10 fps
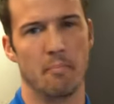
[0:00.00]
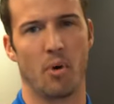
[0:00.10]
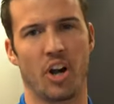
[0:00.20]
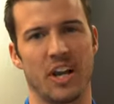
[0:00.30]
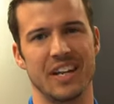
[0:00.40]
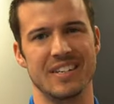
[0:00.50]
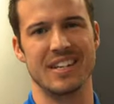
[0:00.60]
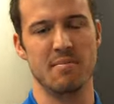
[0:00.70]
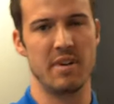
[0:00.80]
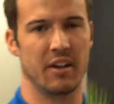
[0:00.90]
marketing
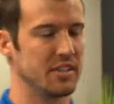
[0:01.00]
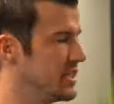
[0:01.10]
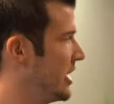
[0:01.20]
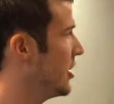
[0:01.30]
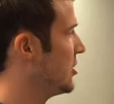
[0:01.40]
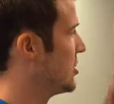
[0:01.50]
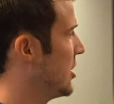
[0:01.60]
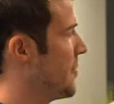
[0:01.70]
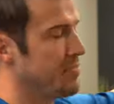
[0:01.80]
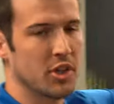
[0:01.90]
team downstairs,
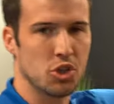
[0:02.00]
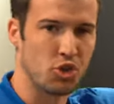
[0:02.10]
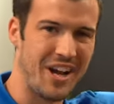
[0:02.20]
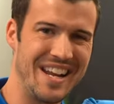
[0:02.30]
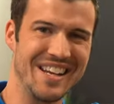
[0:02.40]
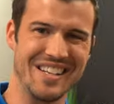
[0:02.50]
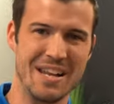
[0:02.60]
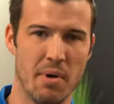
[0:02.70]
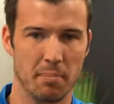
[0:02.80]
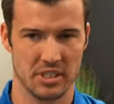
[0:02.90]
training
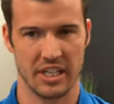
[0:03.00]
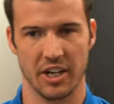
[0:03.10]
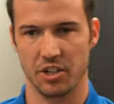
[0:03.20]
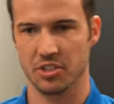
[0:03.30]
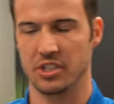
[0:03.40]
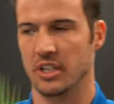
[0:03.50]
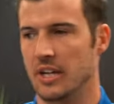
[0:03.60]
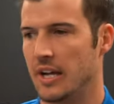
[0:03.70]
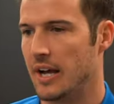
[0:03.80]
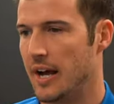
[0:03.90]
team upstairs.
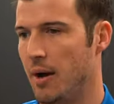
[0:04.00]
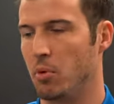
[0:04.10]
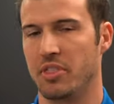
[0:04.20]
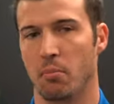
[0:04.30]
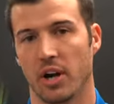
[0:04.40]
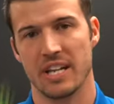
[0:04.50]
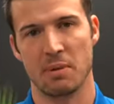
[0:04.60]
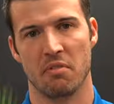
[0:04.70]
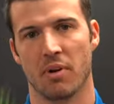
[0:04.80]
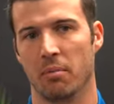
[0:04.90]
With the marketing
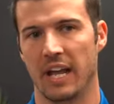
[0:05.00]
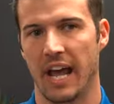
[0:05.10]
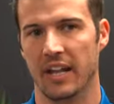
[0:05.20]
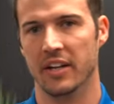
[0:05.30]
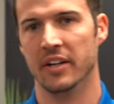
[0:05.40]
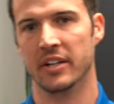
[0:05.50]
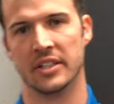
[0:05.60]
team, we probably added,